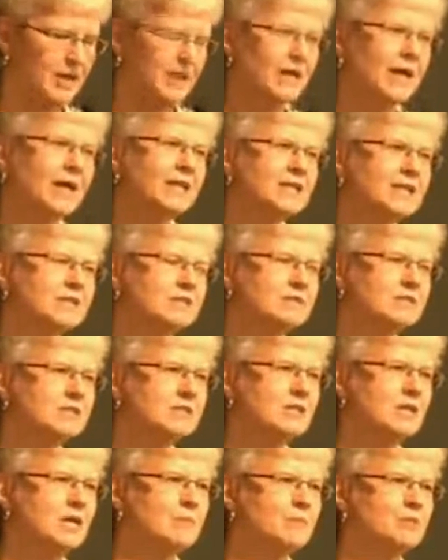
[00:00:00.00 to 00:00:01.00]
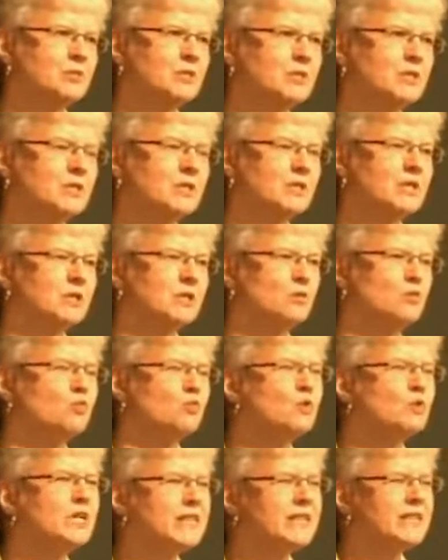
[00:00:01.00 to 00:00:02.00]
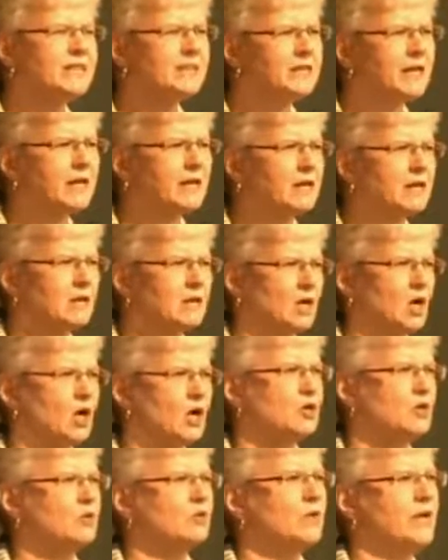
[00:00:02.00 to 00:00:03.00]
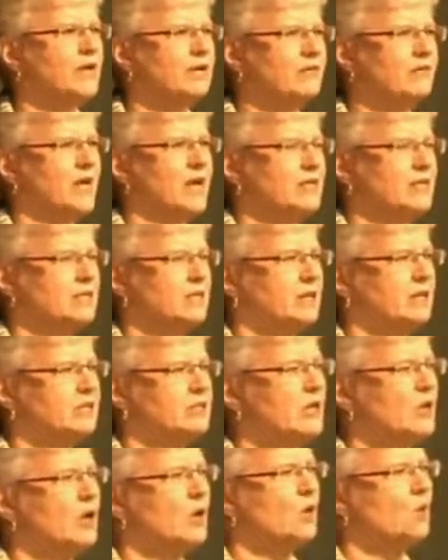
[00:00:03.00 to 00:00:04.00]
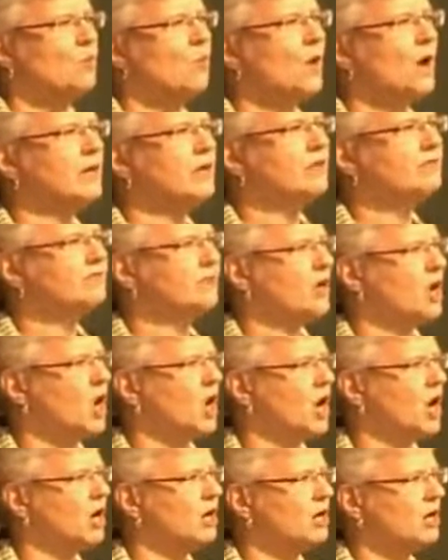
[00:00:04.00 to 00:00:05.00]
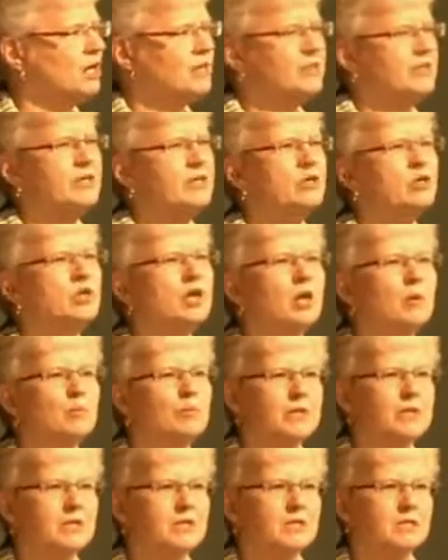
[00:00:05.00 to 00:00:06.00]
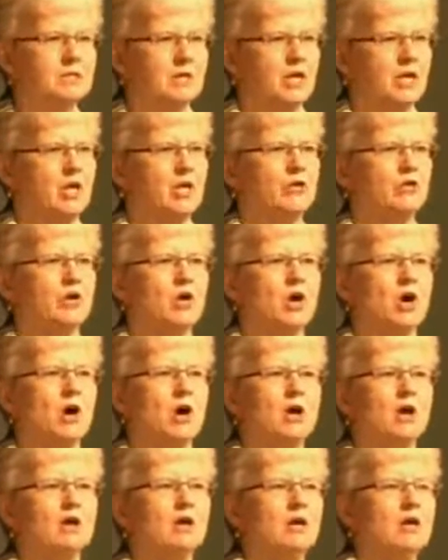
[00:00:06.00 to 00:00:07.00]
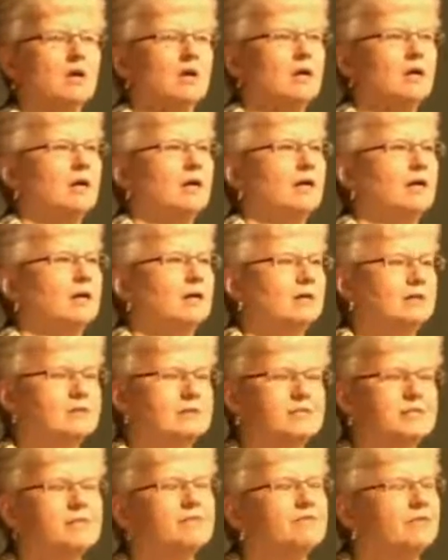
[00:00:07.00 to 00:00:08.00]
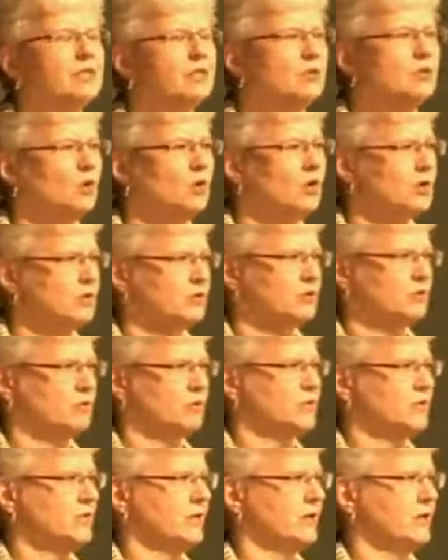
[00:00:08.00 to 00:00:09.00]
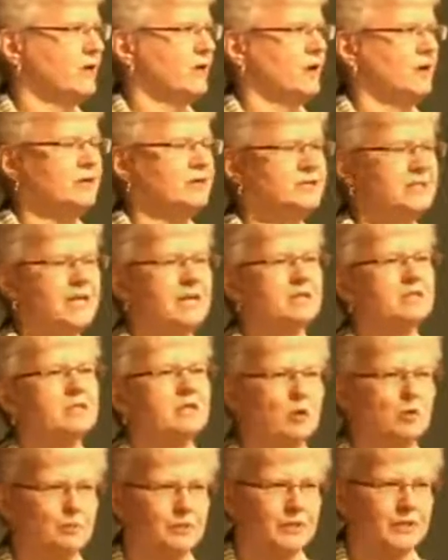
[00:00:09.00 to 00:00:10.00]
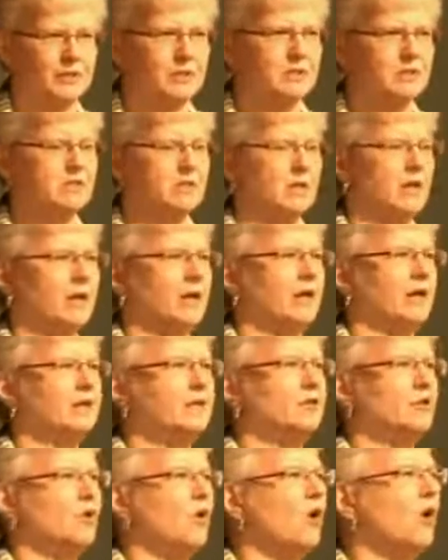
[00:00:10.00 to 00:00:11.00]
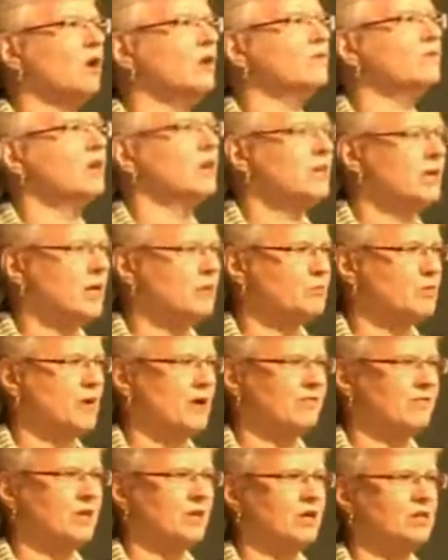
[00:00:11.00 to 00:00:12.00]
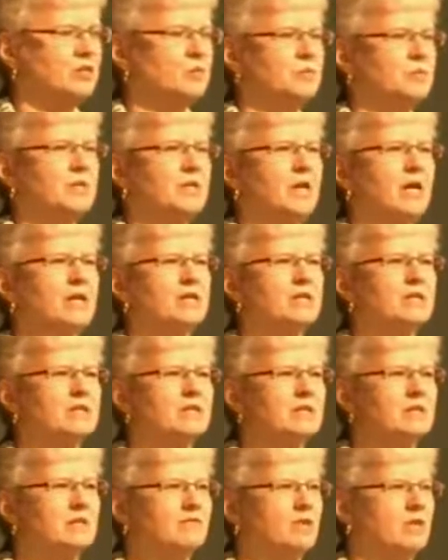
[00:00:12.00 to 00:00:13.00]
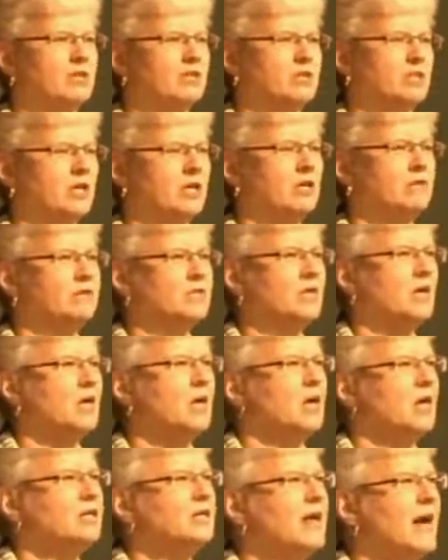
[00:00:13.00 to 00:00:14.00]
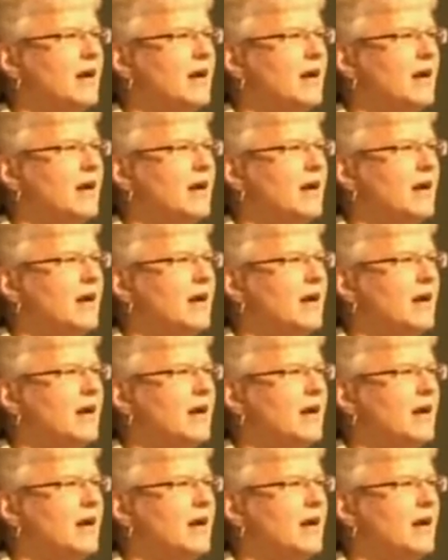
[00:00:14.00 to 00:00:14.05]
And it gives us an opportunity to rethink our creative assets. What if our theater companies and our symphony orchestras and our dance companies and all of our nonprofit arts began to think of ourselves not